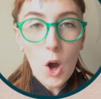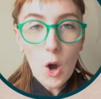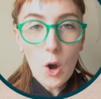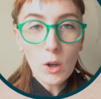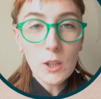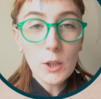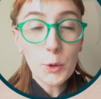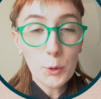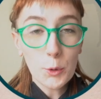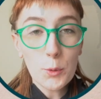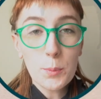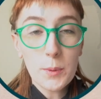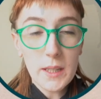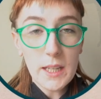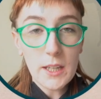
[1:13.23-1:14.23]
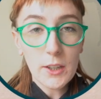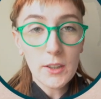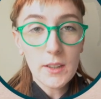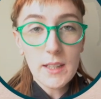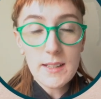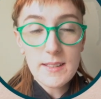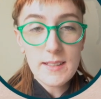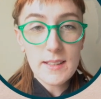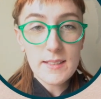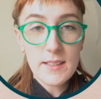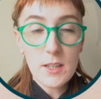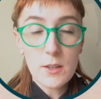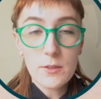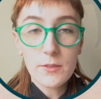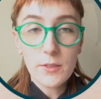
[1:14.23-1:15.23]
All group gear
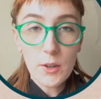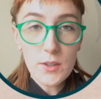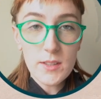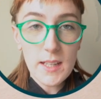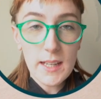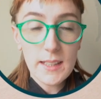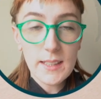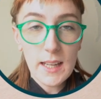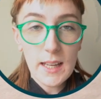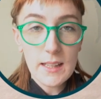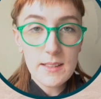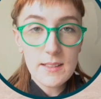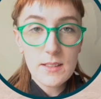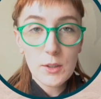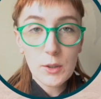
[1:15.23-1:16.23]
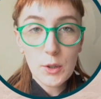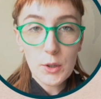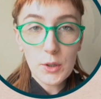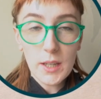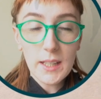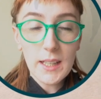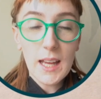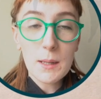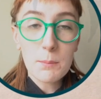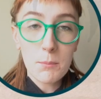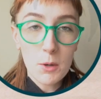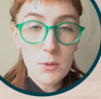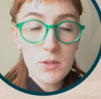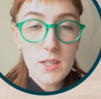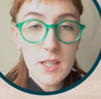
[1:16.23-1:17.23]
consisting of first aid kits, cooking and
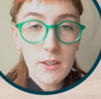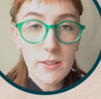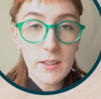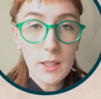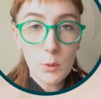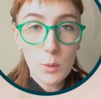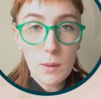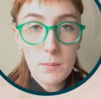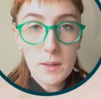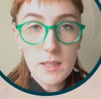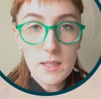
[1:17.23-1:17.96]
mountaineering equipment.